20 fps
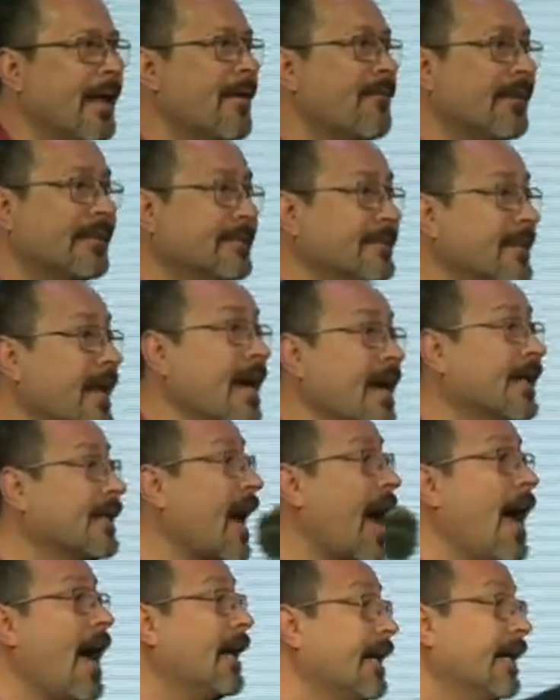If it's not
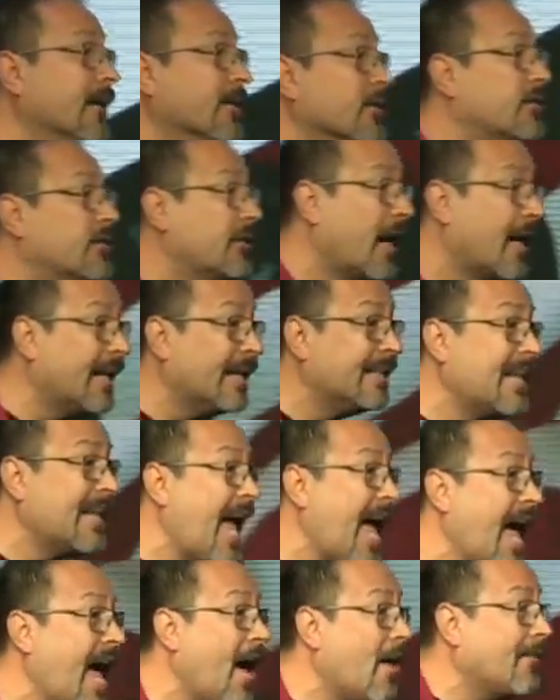God, he'll shut it
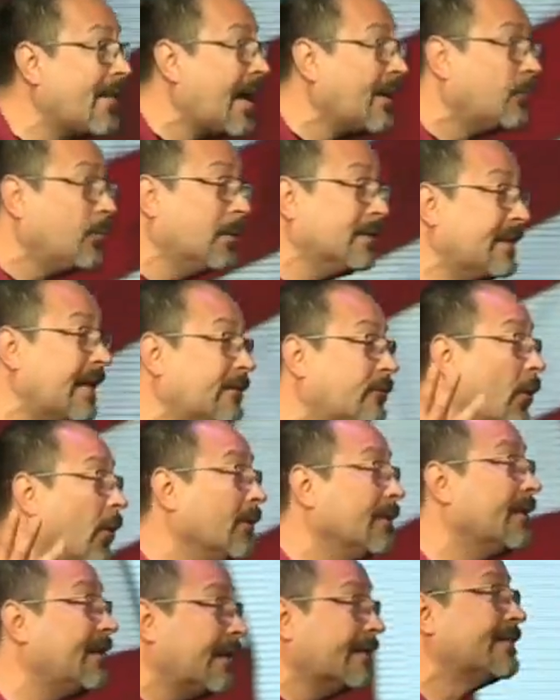down. That's what they
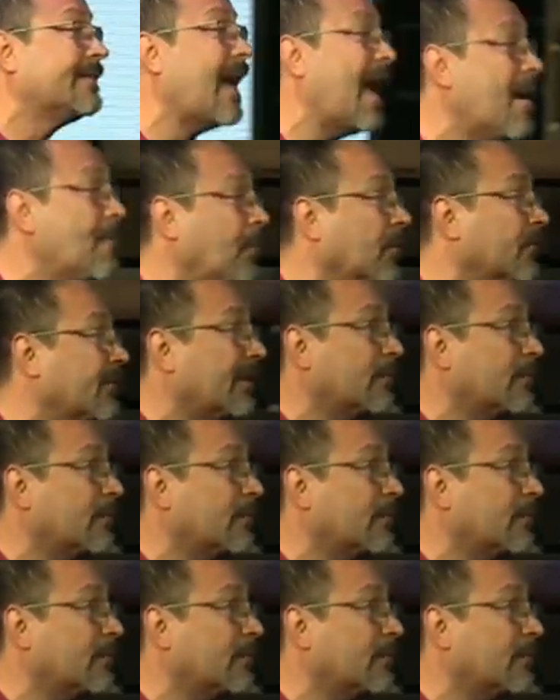told the disciples.